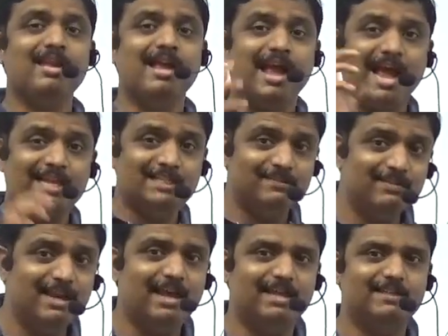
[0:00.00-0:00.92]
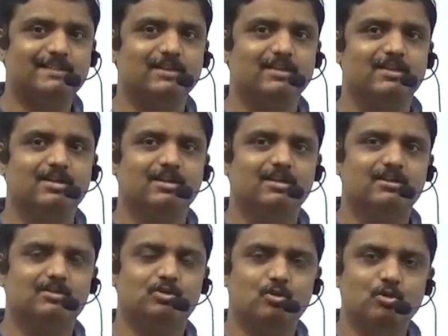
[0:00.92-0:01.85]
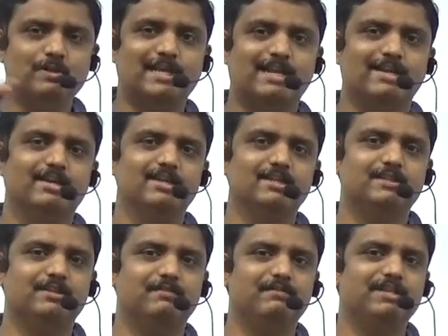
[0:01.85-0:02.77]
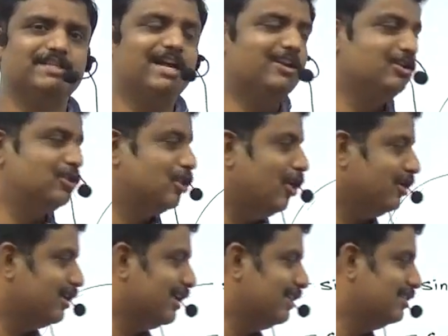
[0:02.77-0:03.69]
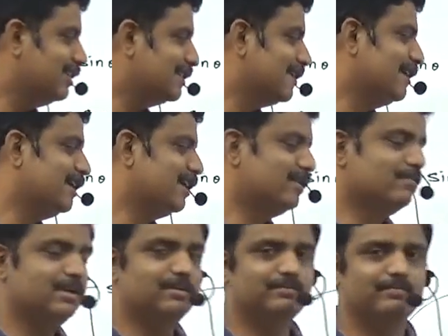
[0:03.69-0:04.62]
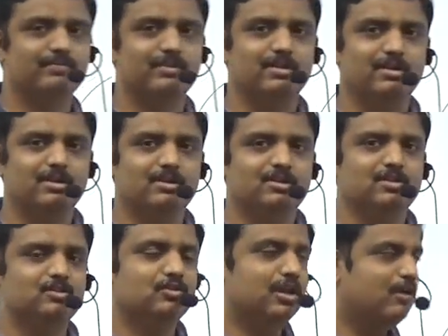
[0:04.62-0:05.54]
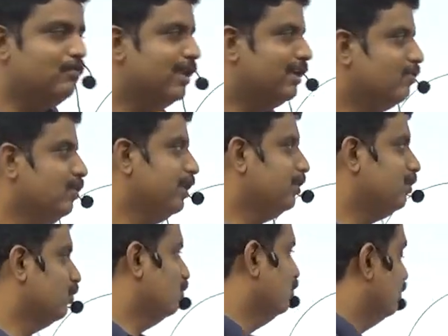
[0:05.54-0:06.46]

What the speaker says: as well as those angles which are not in this interval. So now we are going to